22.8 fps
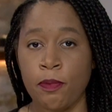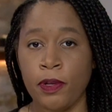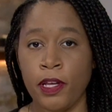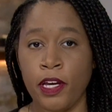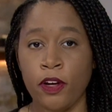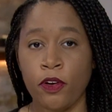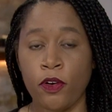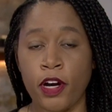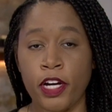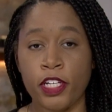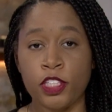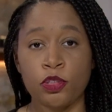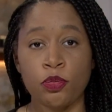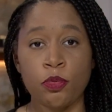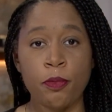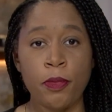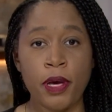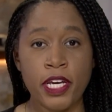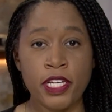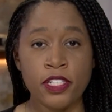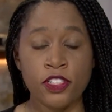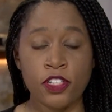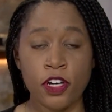plane crash
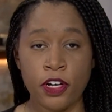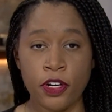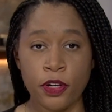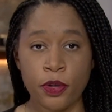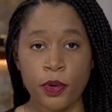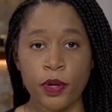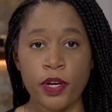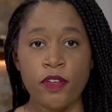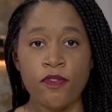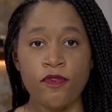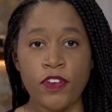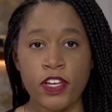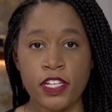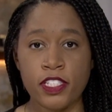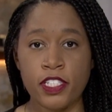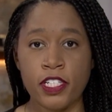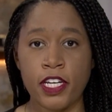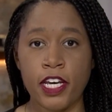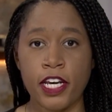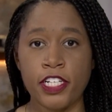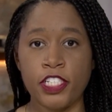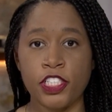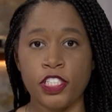remains under
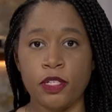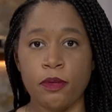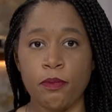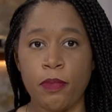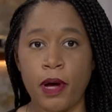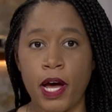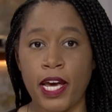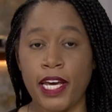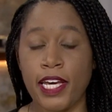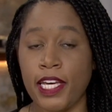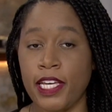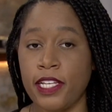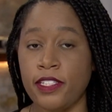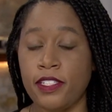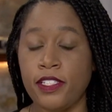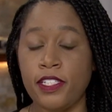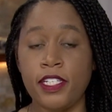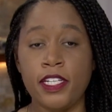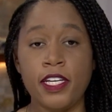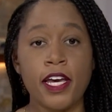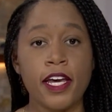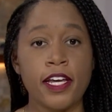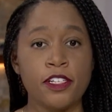investigation by N
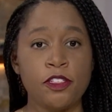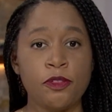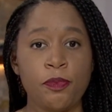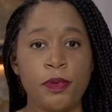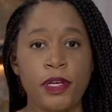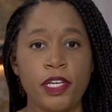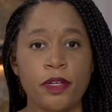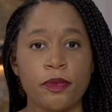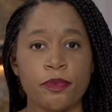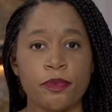T S B.